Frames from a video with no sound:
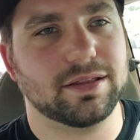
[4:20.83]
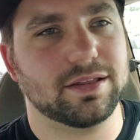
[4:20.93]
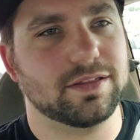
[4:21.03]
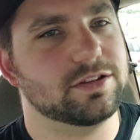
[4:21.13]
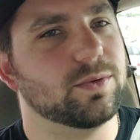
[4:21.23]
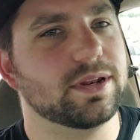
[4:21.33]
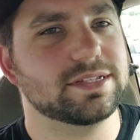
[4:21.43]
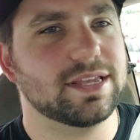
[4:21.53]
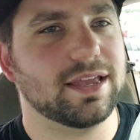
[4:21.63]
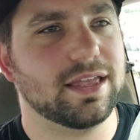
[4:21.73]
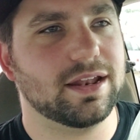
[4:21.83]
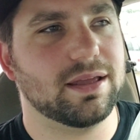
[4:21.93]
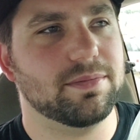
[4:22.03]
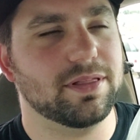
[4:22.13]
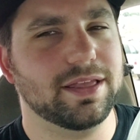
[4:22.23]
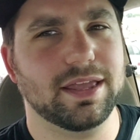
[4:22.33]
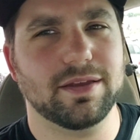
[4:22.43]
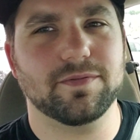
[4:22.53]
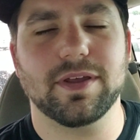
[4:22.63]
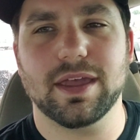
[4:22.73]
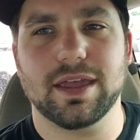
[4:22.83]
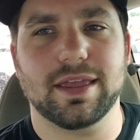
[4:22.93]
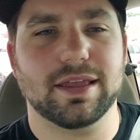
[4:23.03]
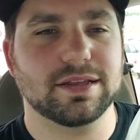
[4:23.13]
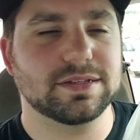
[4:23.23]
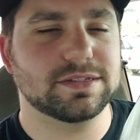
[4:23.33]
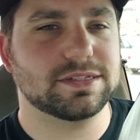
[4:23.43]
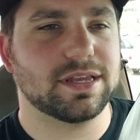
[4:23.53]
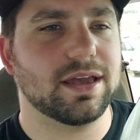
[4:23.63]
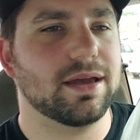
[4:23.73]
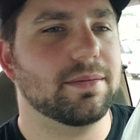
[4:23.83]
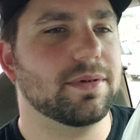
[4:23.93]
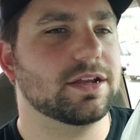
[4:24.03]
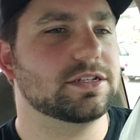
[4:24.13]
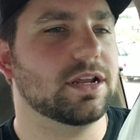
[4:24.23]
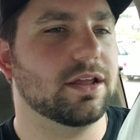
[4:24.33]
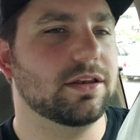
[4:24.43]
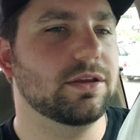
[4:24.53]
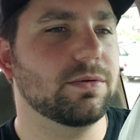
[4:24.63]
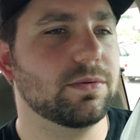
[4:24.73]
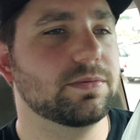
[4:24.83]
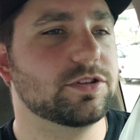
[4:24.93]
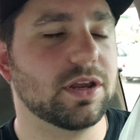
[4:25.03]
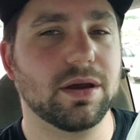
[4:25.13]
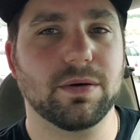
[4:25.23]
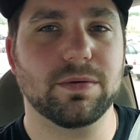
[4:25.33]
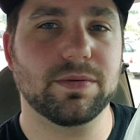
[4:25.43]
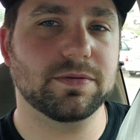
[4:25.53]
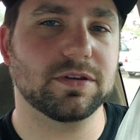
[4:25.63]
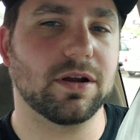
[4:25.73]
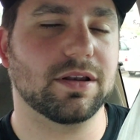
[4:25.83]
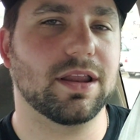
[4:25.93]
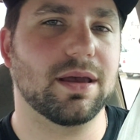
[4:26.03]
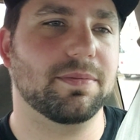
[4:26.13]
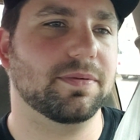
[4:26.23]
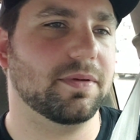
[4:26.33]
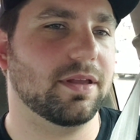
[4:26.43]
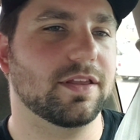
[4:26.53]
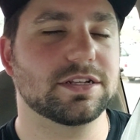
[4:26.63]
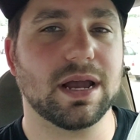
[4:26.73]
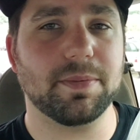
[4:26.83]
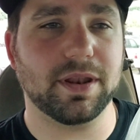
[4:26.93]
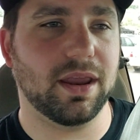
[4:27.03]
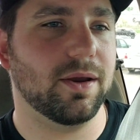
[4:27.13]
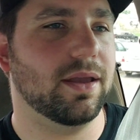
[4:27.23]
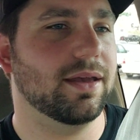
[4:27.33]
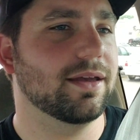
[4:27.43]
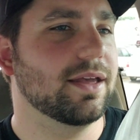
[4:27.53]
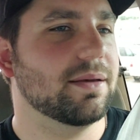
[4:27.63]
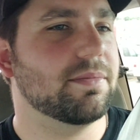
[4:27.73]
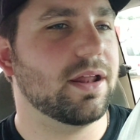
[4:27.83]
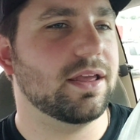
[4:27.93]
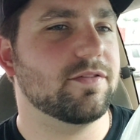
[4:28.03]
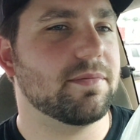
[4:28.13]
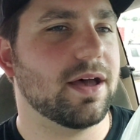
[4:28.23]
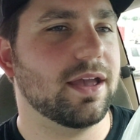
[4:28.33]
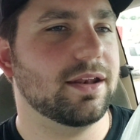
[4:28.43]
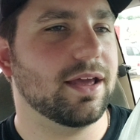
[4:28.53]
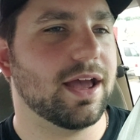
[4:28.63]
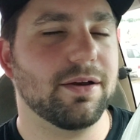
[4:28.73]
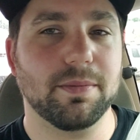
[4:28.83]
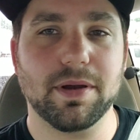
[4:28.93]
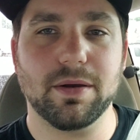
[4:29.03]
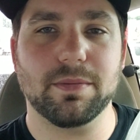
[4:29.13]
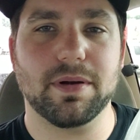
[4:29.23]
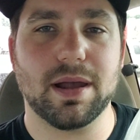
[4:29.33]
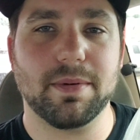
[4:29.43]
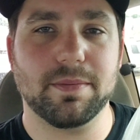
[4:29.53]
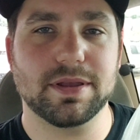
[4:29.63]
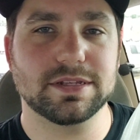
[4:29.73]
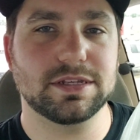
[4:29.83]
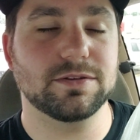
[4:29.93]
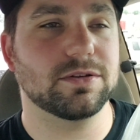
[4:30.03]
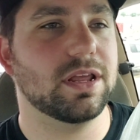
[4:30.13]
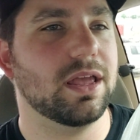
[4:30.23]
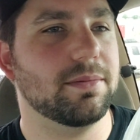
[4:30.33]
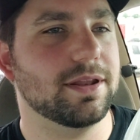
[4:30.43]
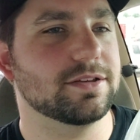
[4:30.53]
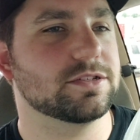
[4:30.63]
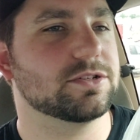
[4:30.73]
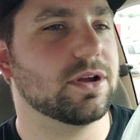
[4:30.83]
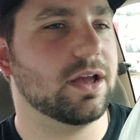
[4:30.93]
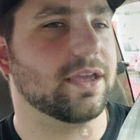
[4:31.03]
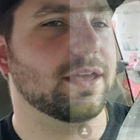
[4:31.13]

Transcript: the 22nd, I believe, is a new show starting up in the Joplin area. Buddy of mine, I will pop up his username and his truck.